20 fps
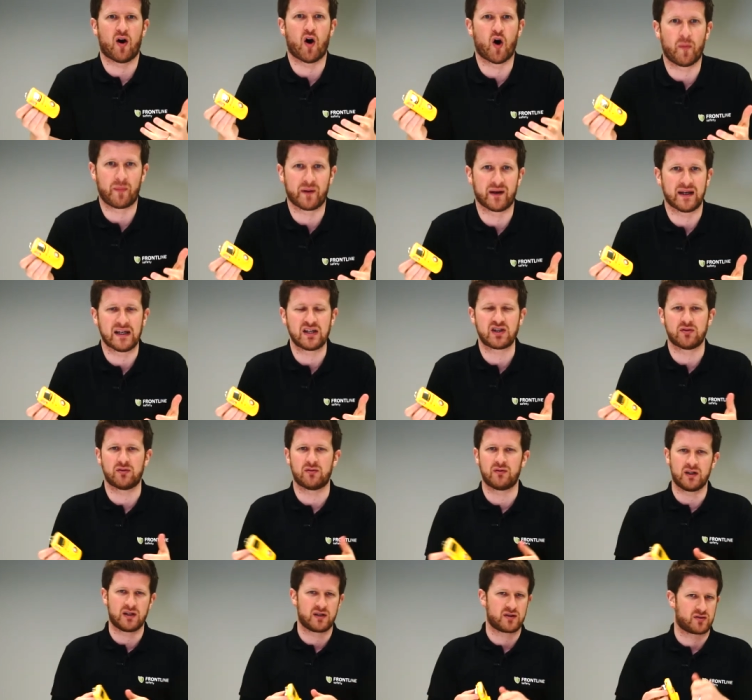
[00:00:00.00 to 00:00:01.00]

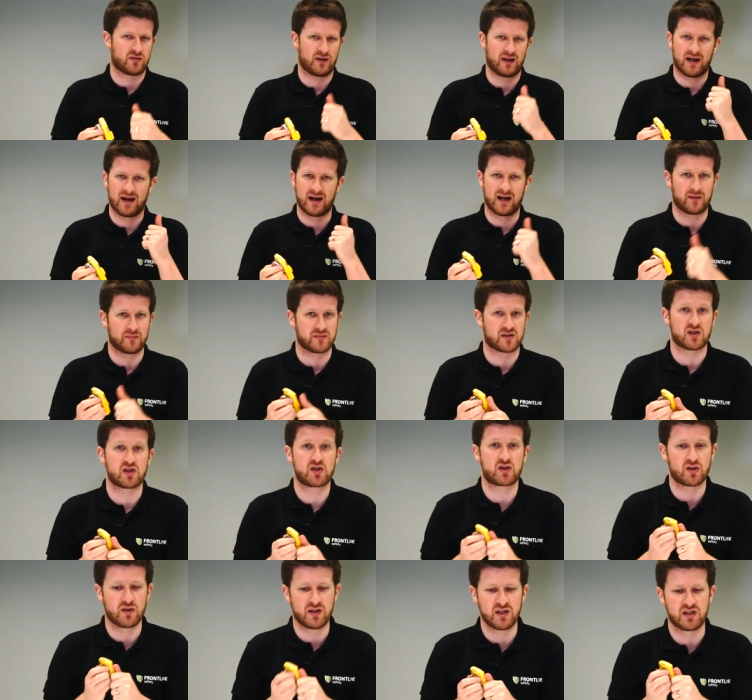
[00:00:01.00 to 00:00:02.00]
operational. So that happens as
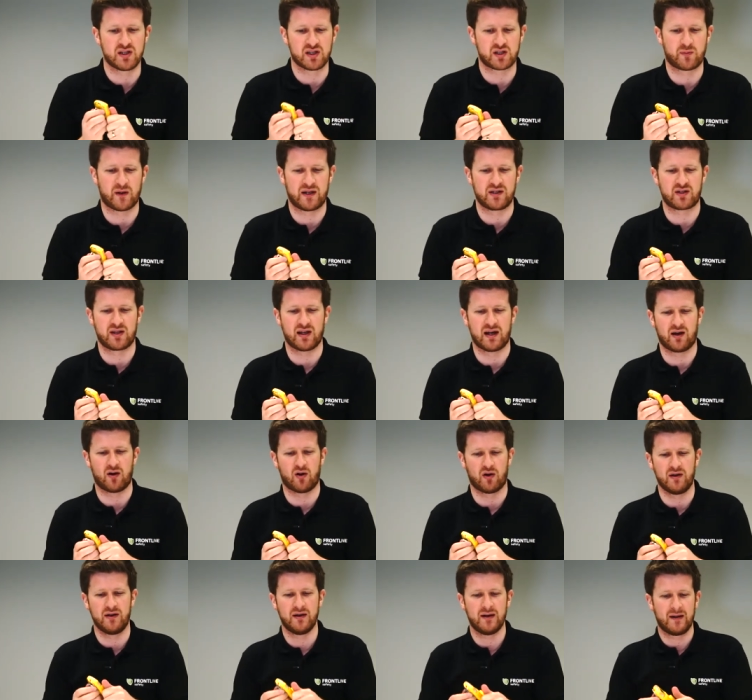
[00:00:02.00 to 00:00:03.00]
soon as you switch that
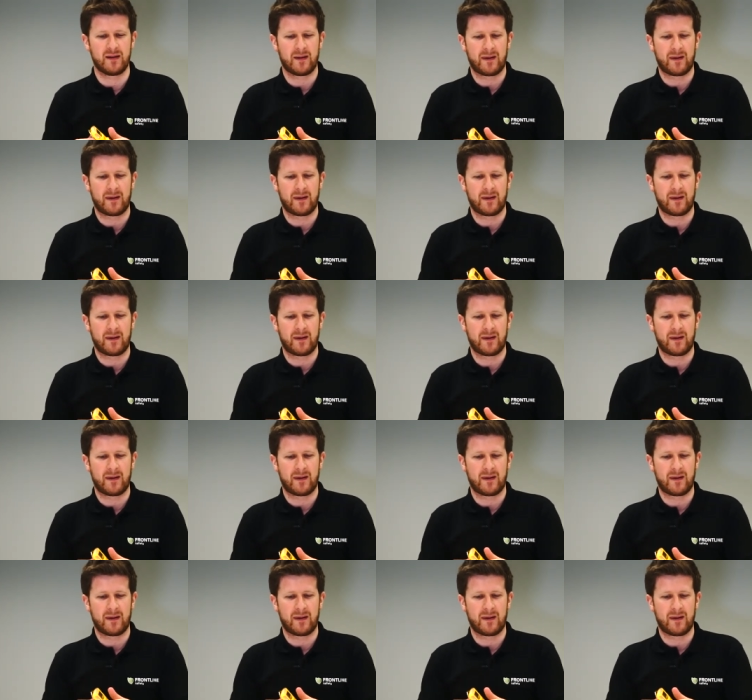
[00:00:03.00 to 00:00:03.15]
on.